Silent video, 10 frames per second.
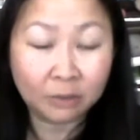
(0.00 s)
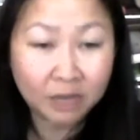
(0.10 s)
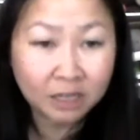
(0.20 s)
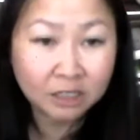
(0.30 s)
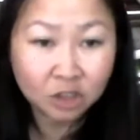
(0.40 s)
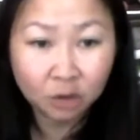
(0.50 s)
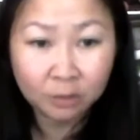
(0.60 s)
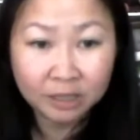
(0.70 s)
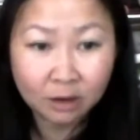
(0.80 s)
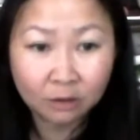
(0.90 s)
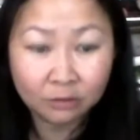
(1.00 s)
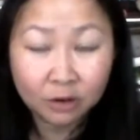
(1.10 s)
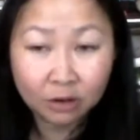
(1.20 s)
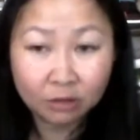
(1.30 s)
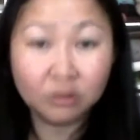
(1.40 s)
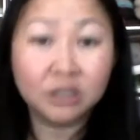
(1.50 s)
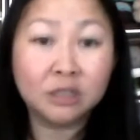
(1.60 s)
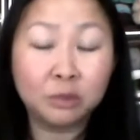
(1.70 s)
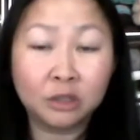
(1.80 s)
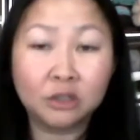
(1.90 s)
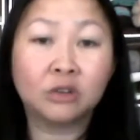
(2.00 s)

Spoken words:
I'm getting to know myself through this bullet